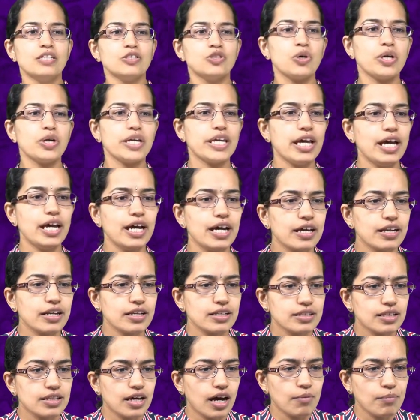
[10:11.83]
So
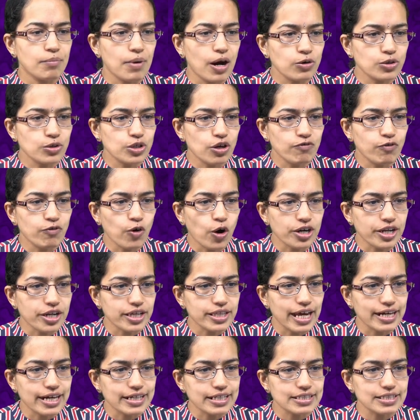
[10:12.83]
here the amount of
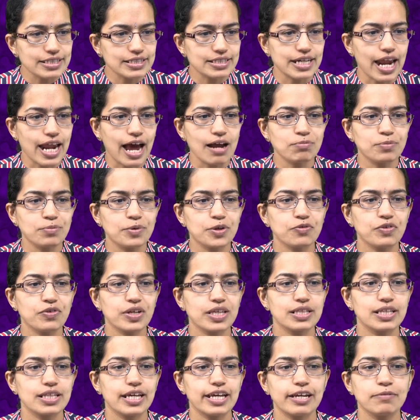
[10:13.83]
water that is trapped
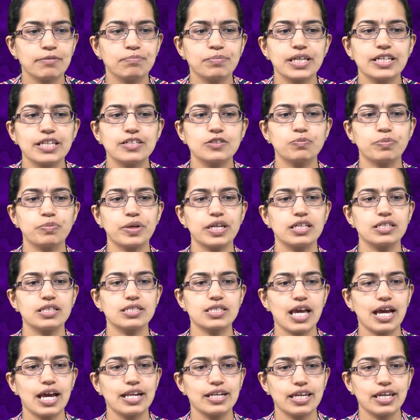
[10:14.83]
between the empty
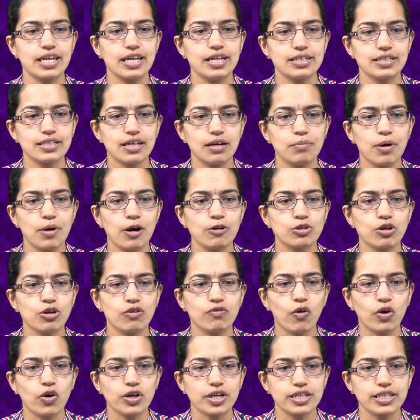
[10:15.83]
space and here the amount
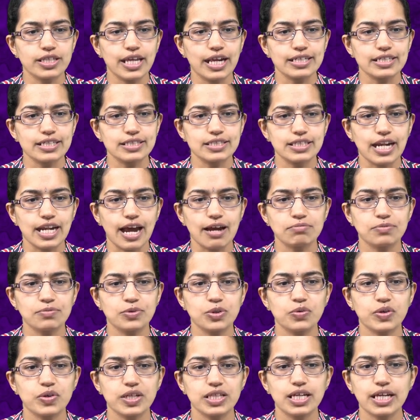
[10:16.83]
of water that is trapped
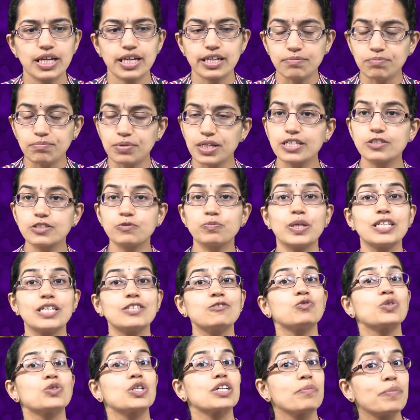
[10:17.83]
between the empty
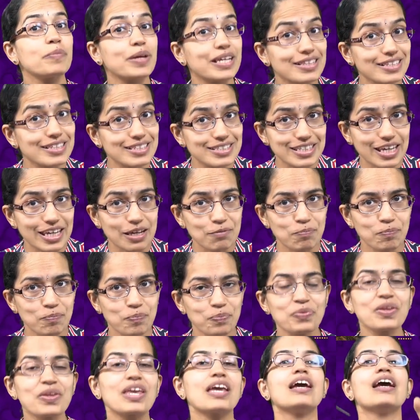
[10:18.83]
space would remain the same.
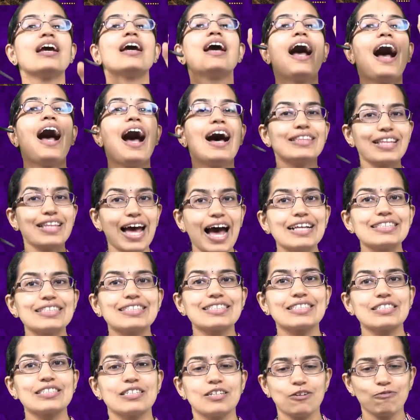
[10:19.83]
And
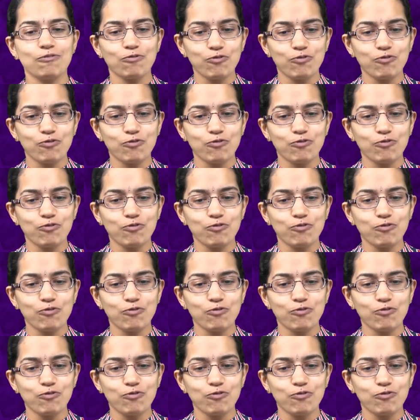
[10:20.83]
that's